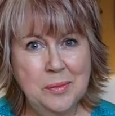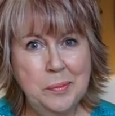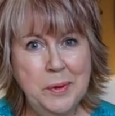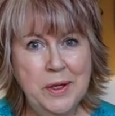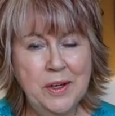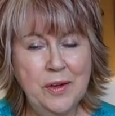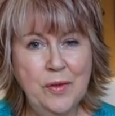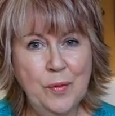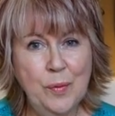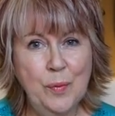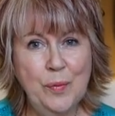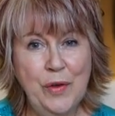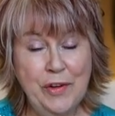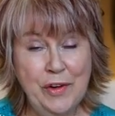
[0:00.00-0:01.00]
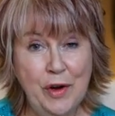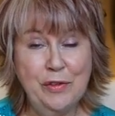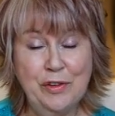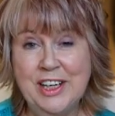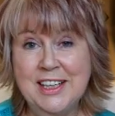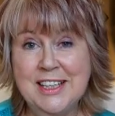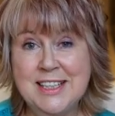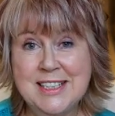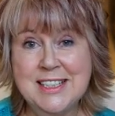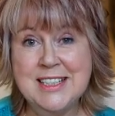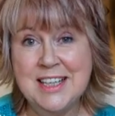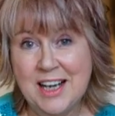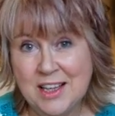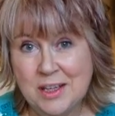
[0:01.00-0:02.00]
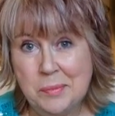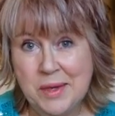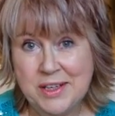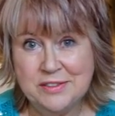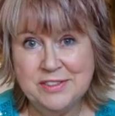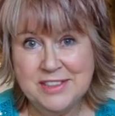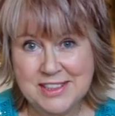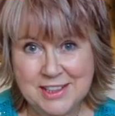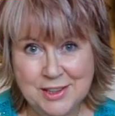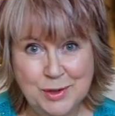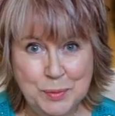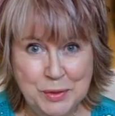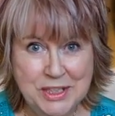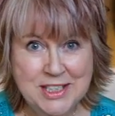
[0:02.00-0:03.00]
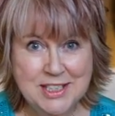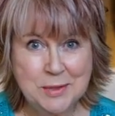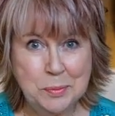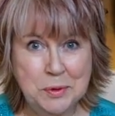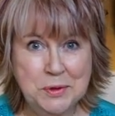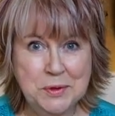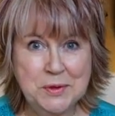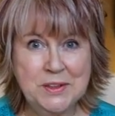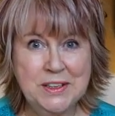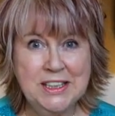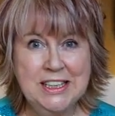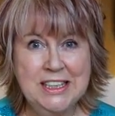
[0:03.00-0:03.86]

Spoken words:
But very often, and this is another metaphysical principle,